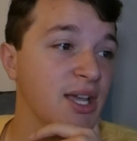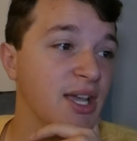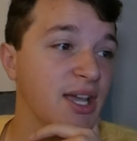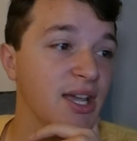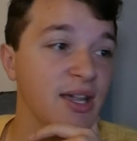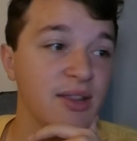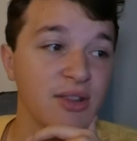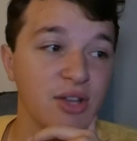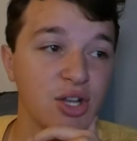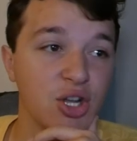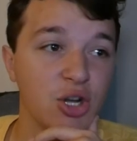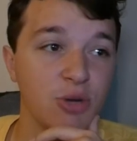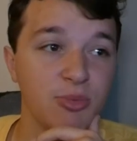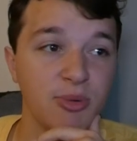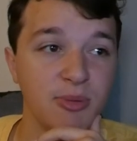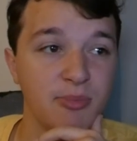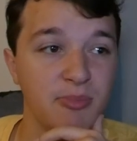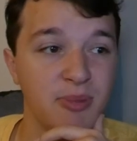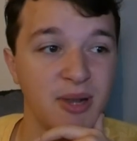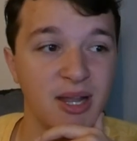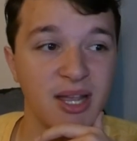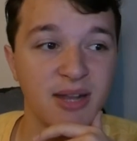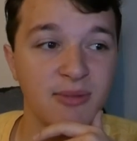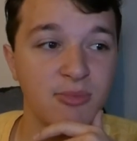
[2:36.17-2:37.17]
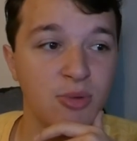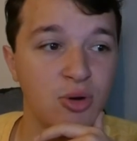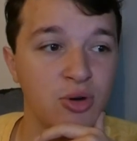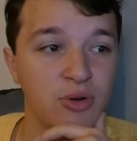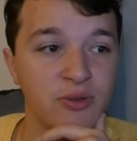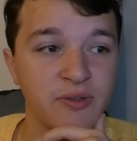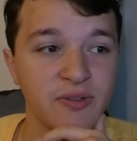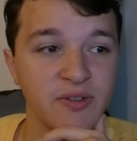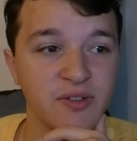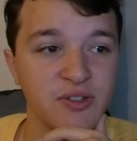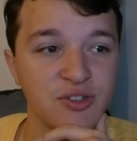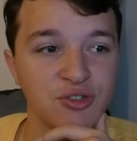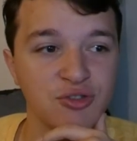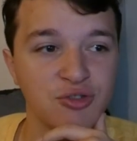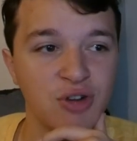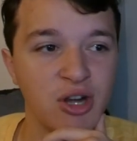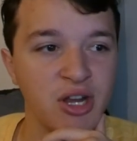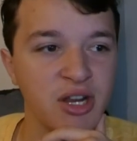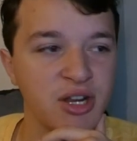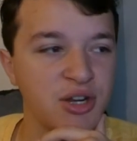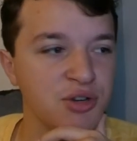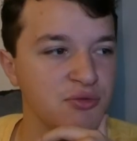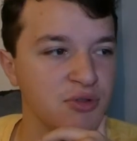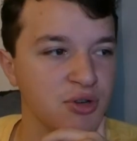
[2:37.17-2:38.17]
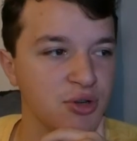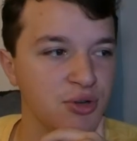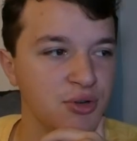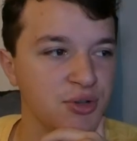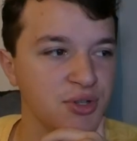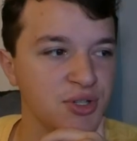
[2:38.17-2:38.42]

In the cup, he played more of a striker role.